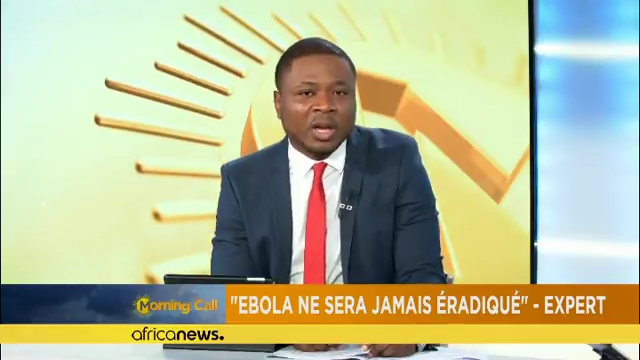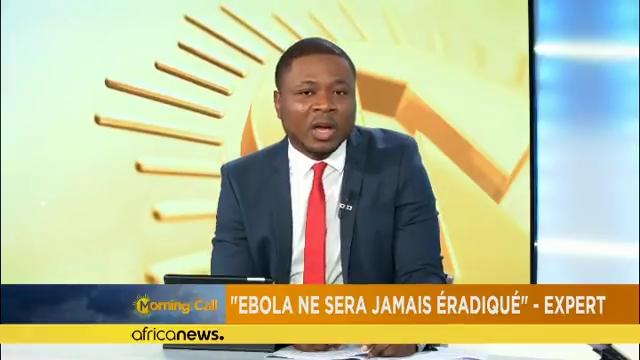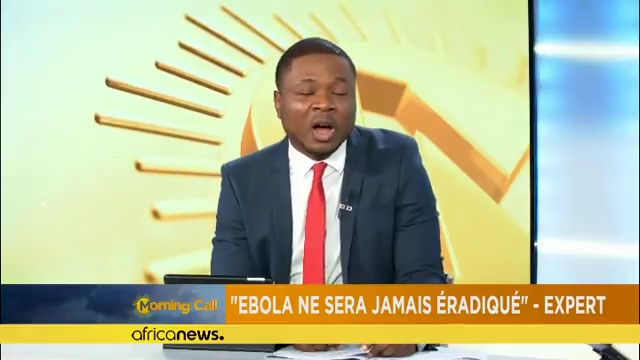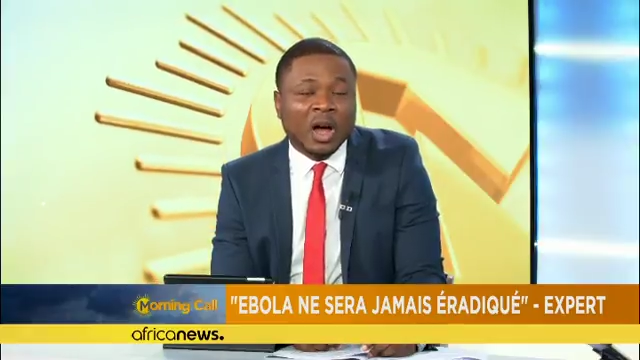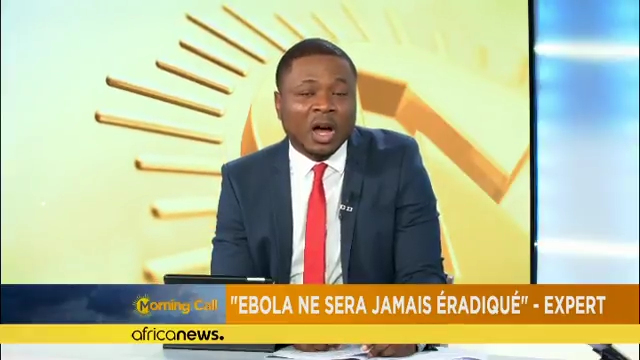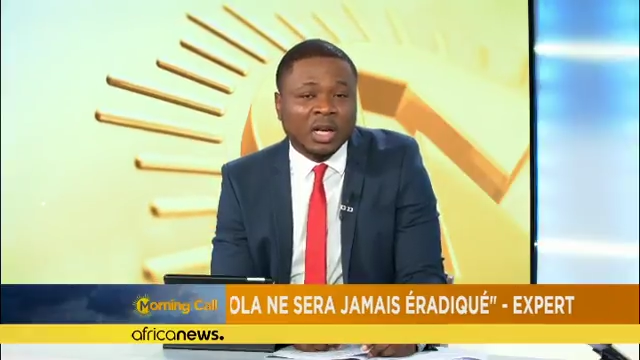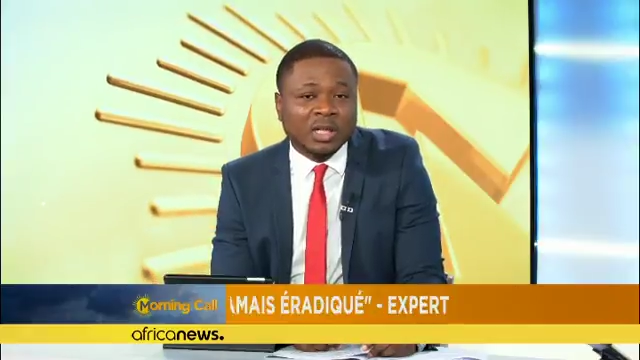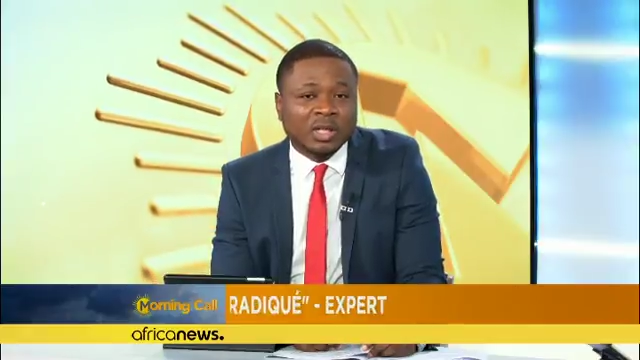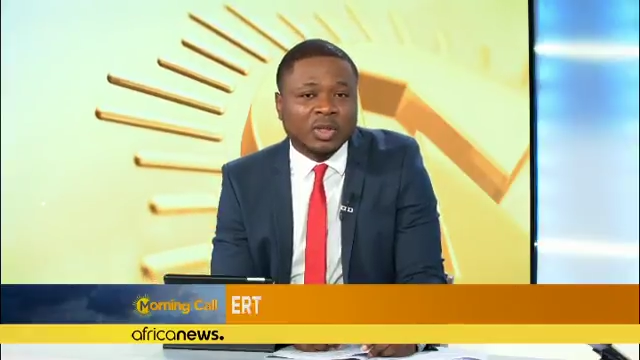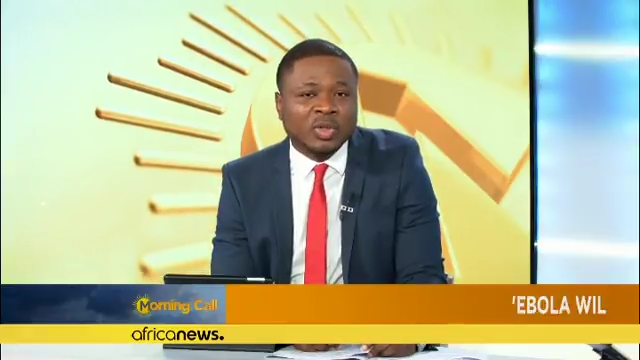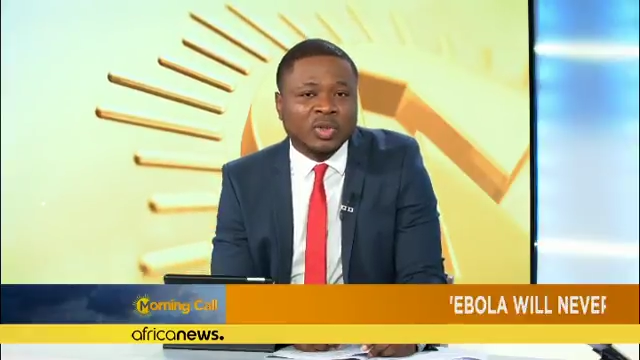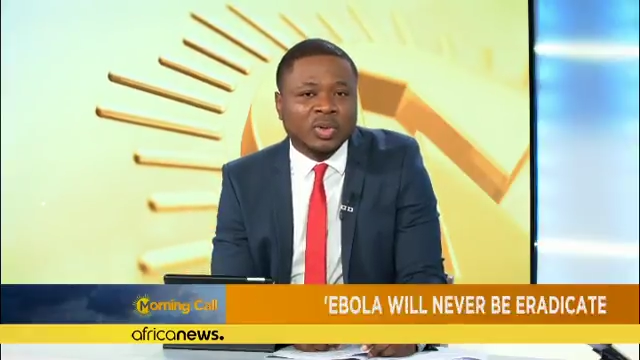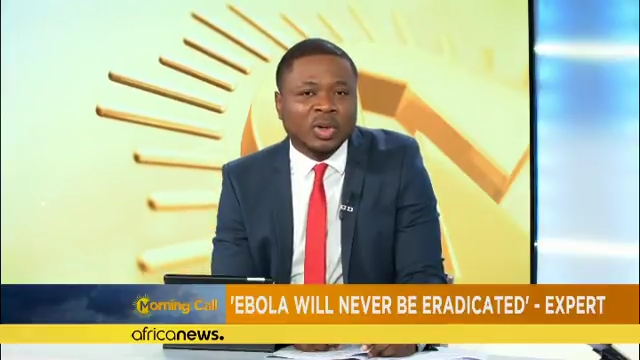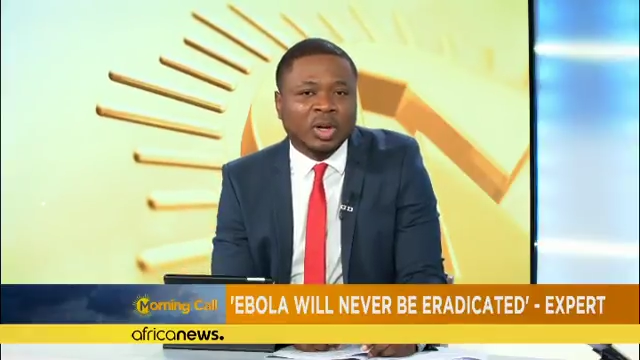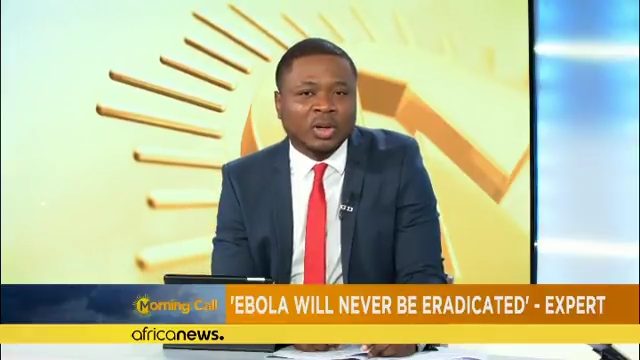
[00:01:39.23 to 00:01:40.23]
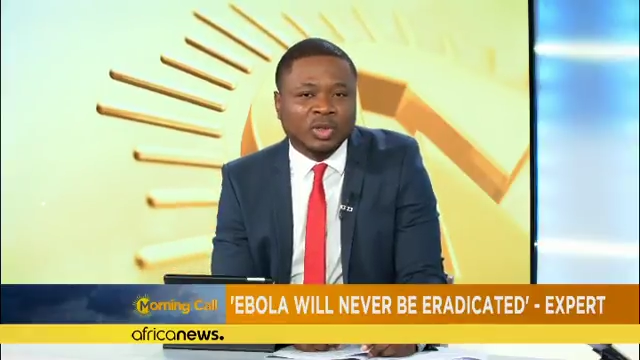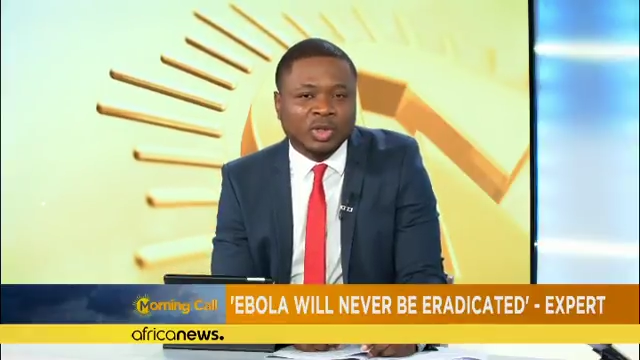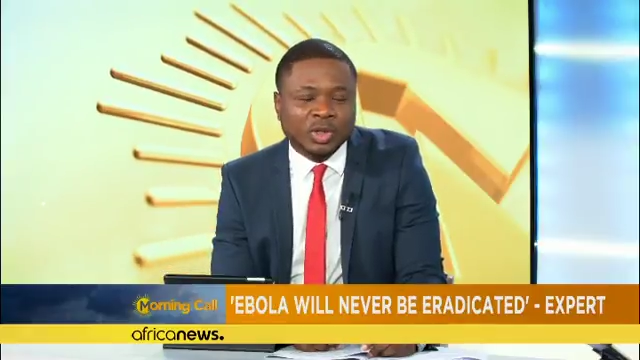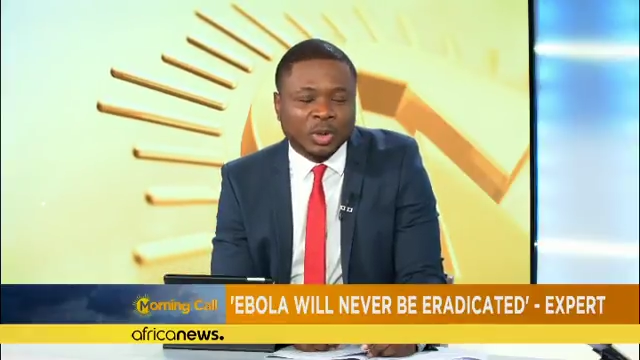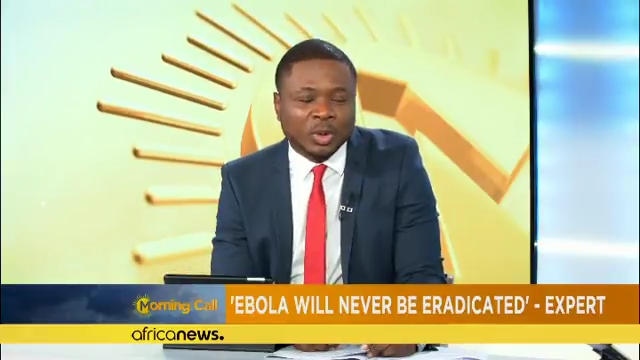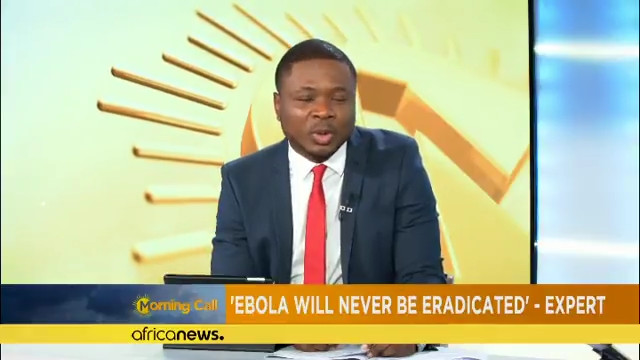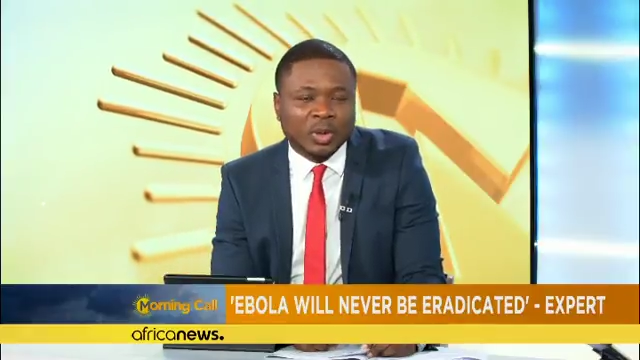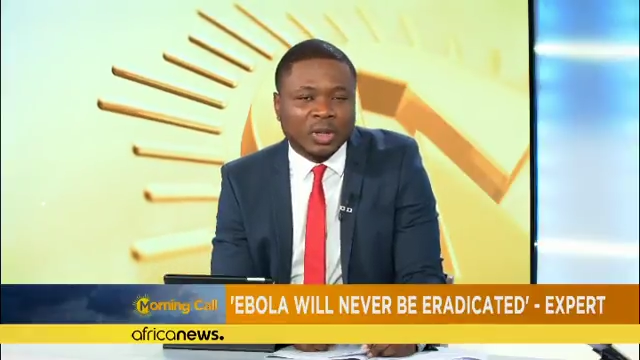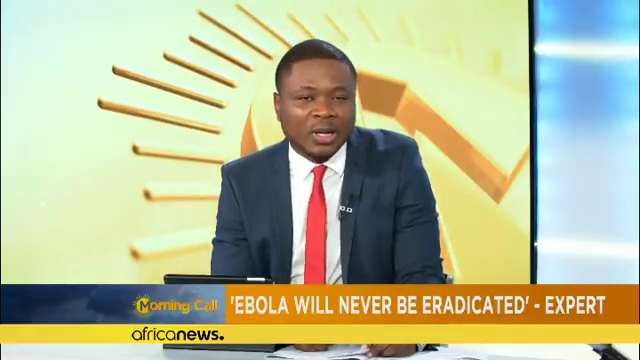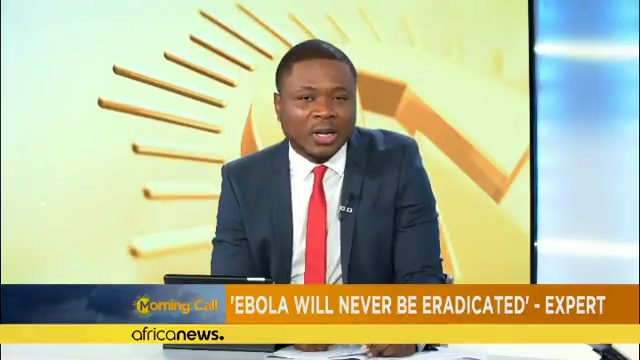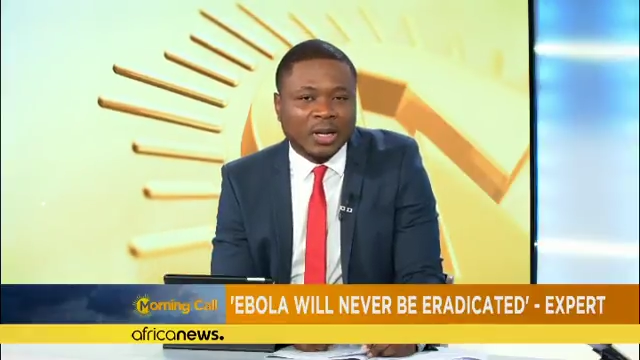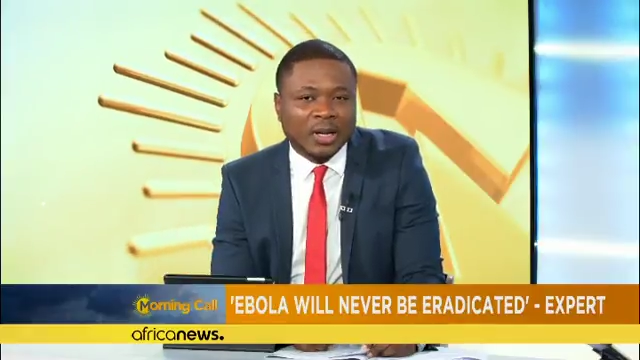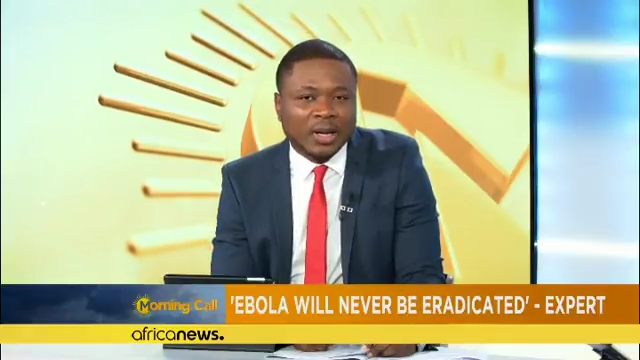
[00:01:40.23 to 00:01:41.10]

be hard to control.